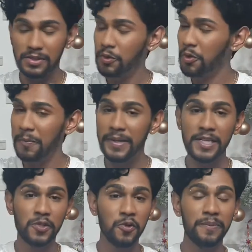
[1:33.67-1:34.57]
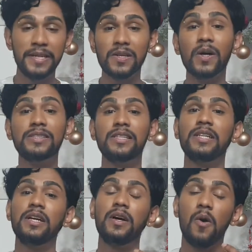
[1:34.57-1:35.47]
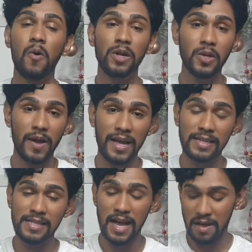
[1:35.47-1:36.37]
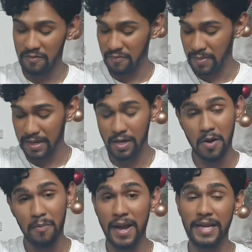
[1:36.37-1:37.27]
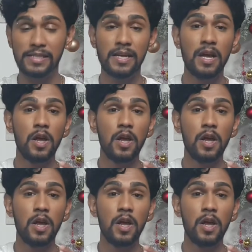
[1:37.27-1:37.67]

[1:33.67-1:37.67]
you repeat you repeat until all your eggs have been combined